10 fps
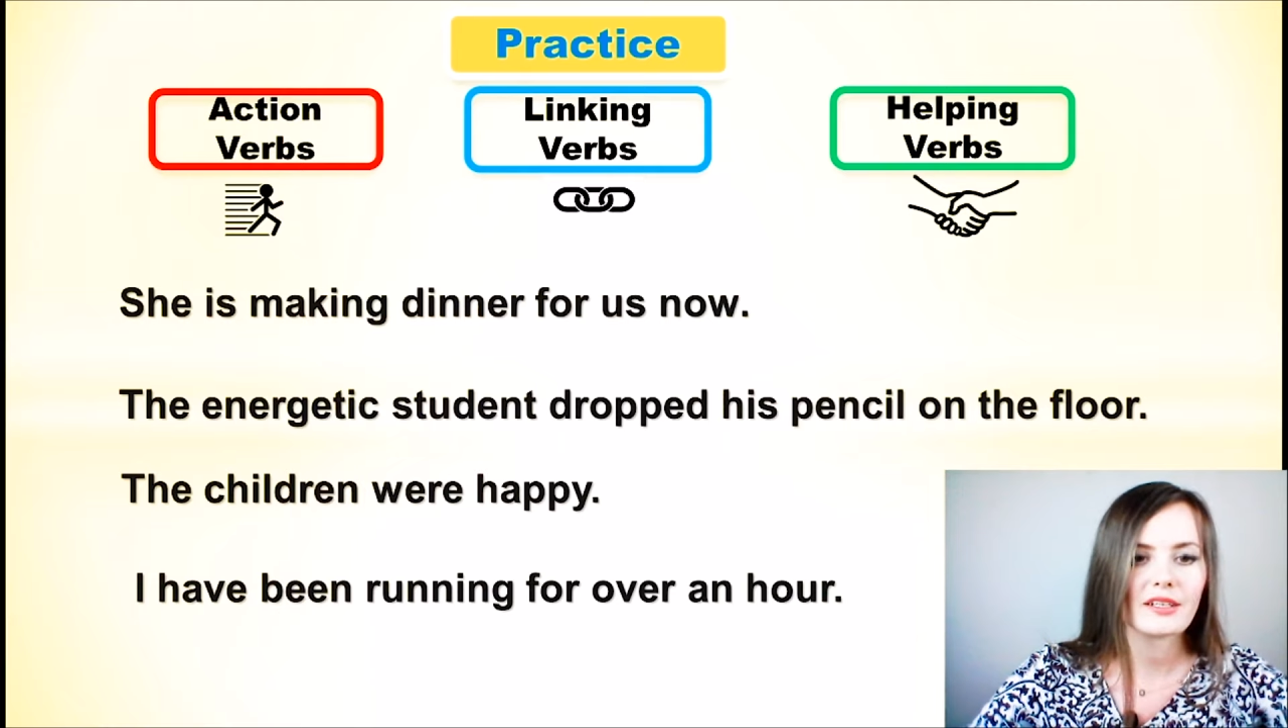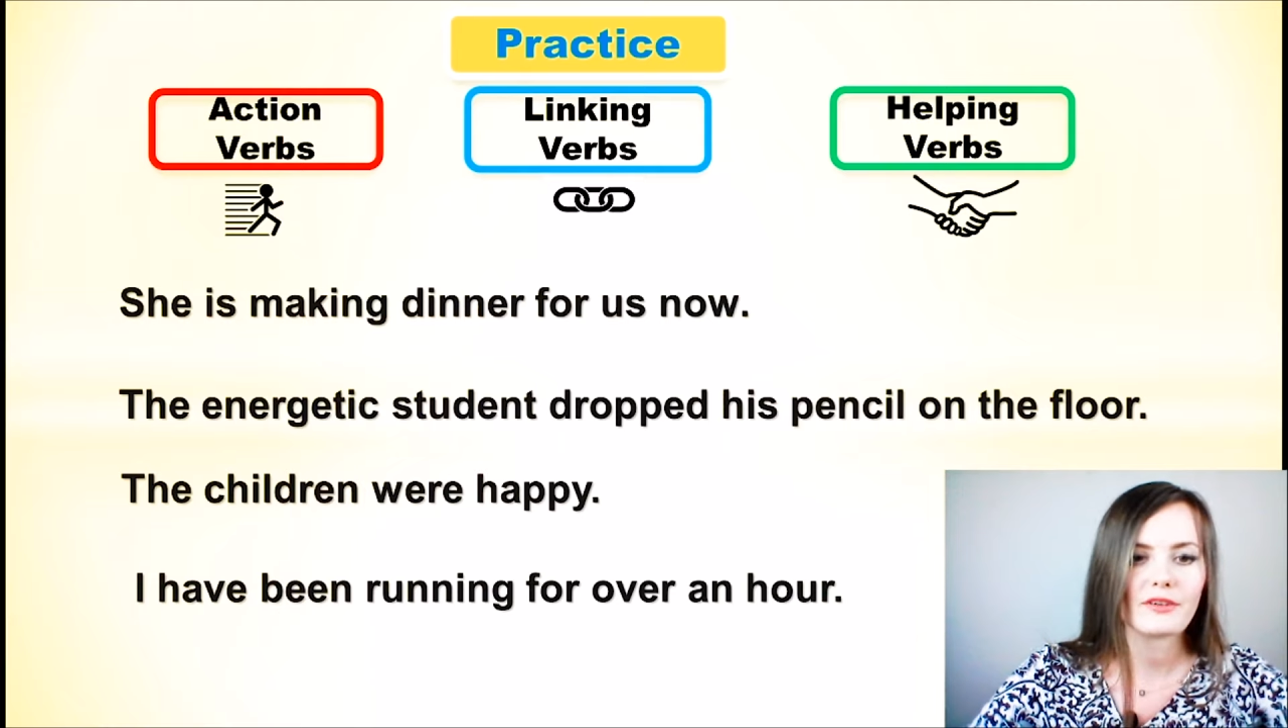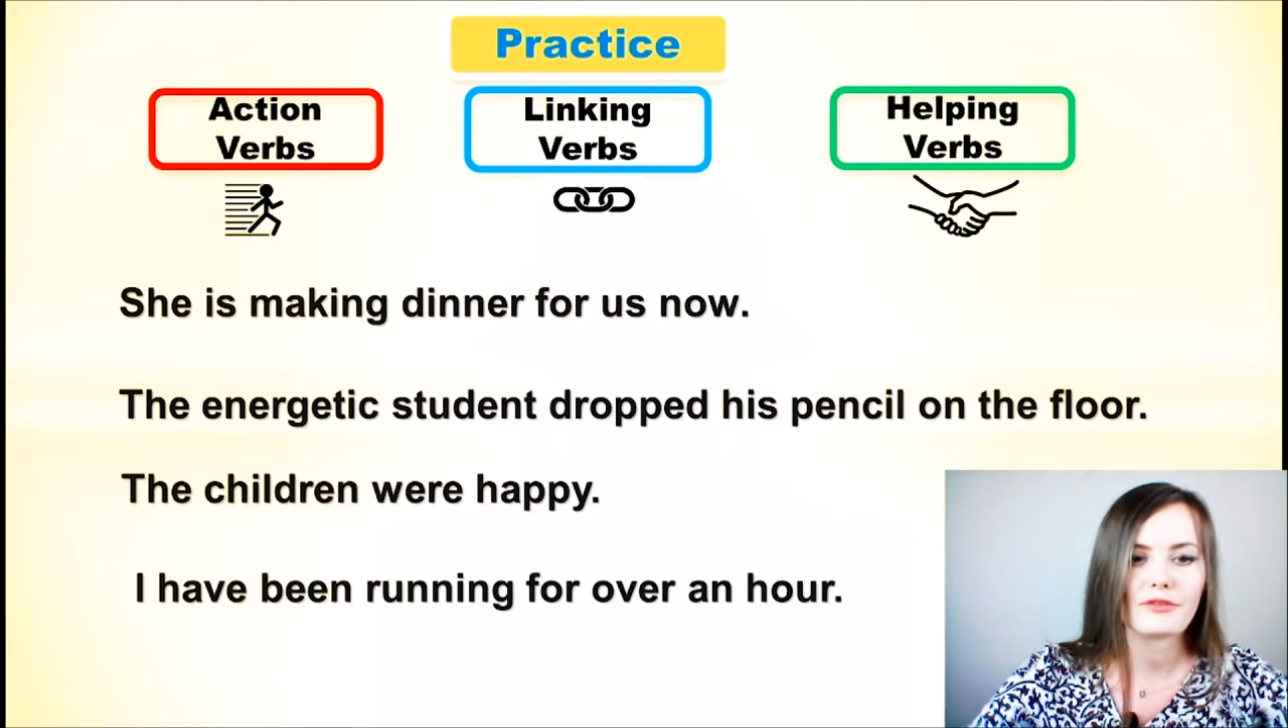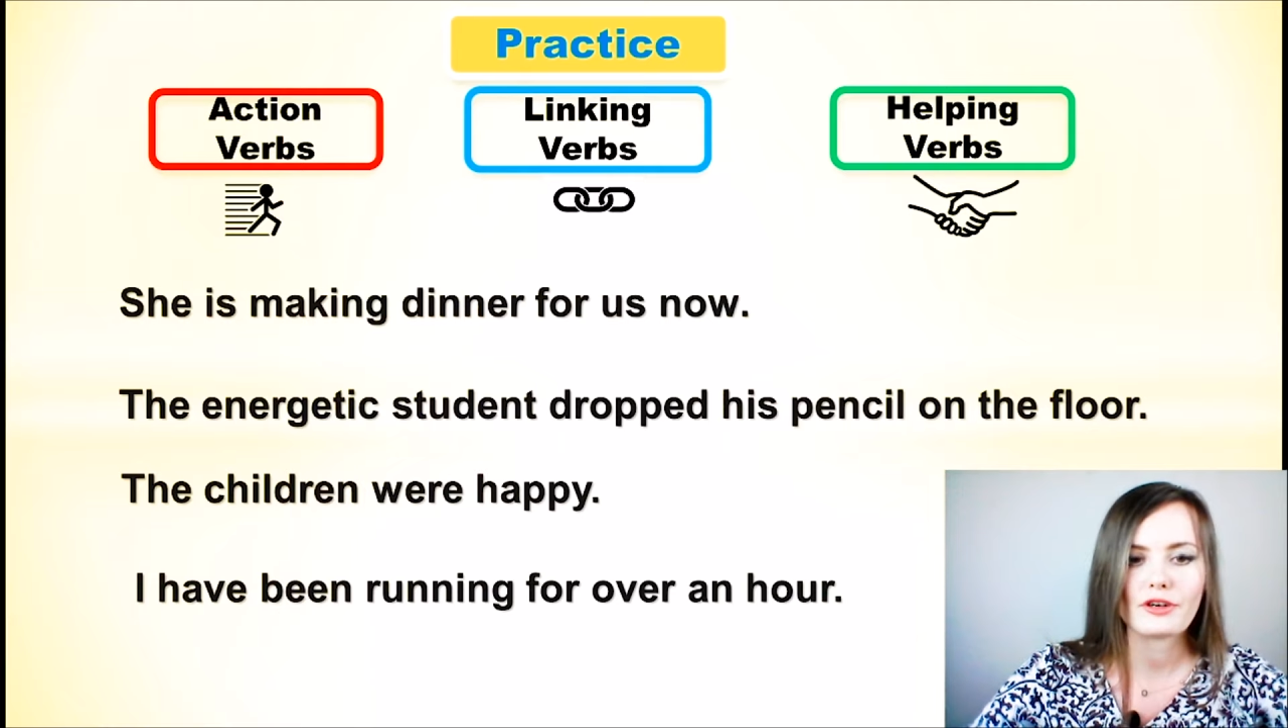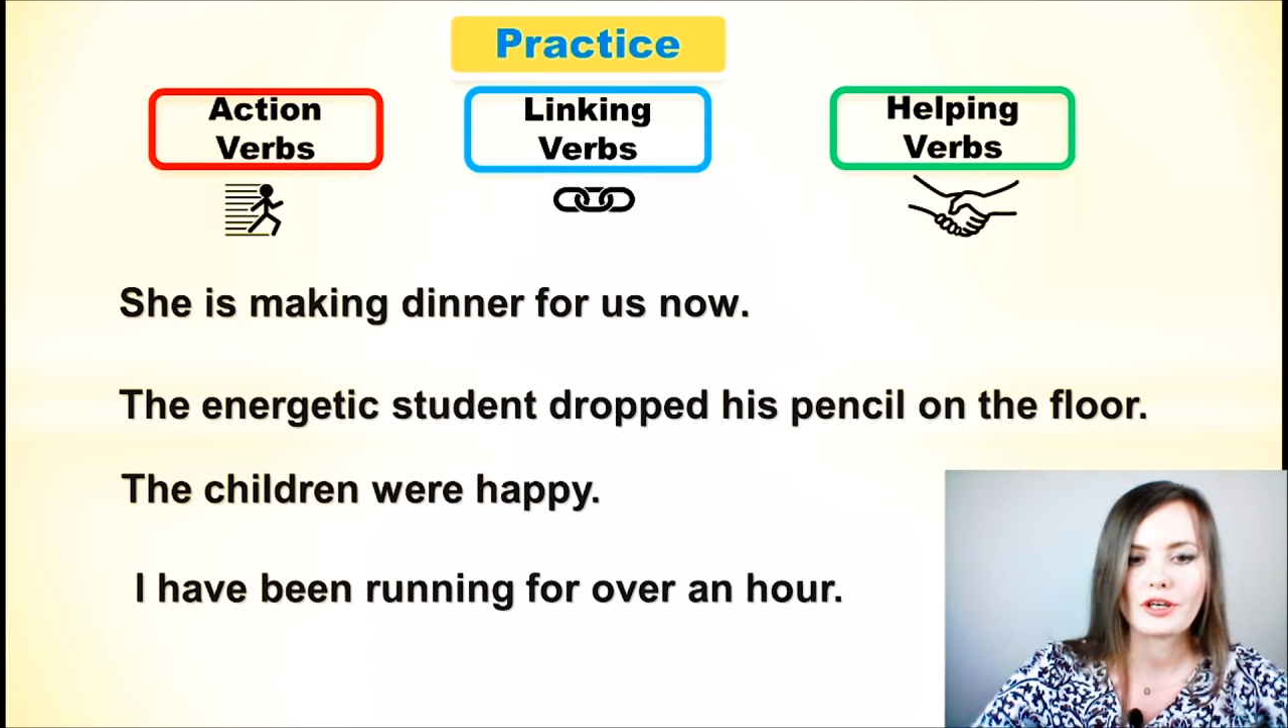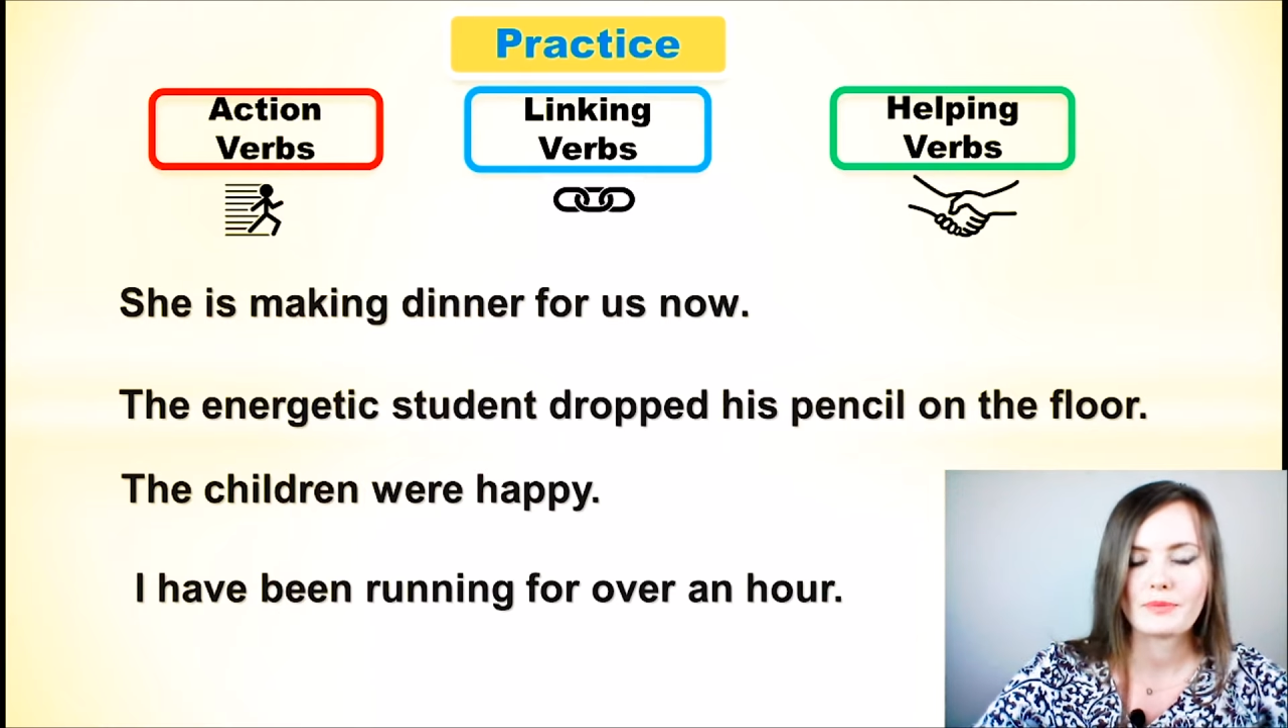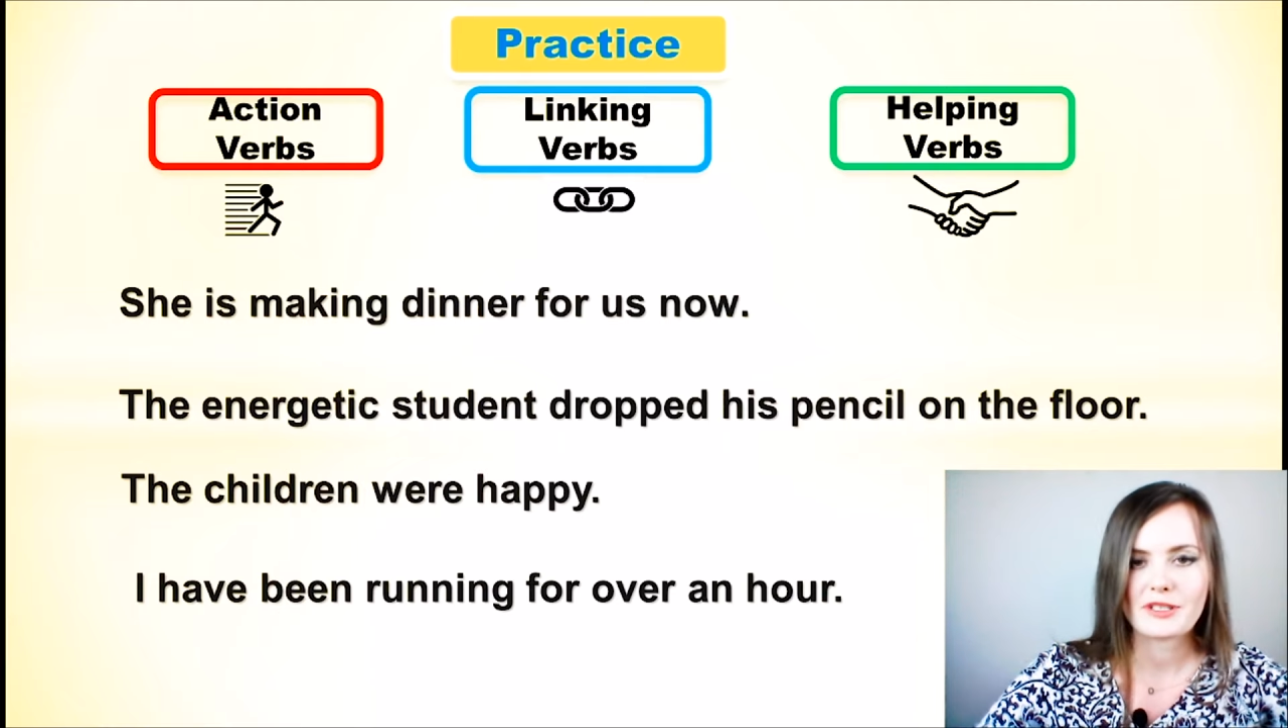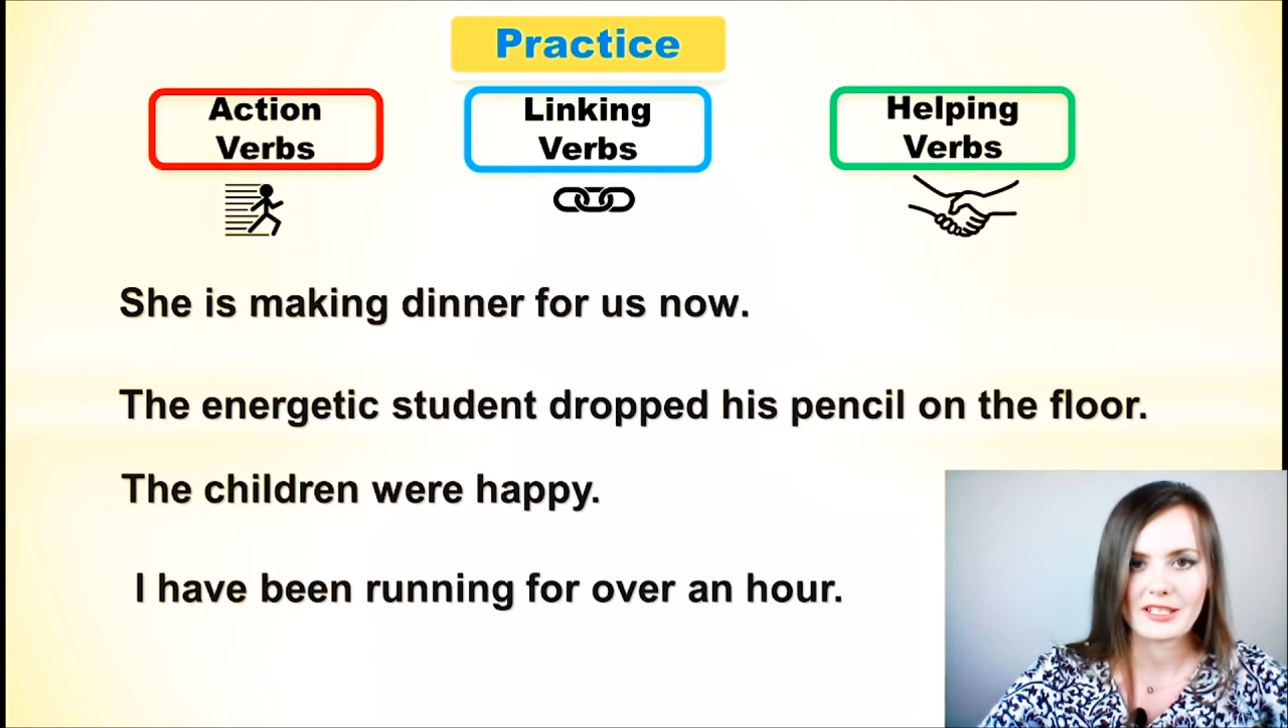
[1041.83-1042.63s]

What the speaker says: the verbs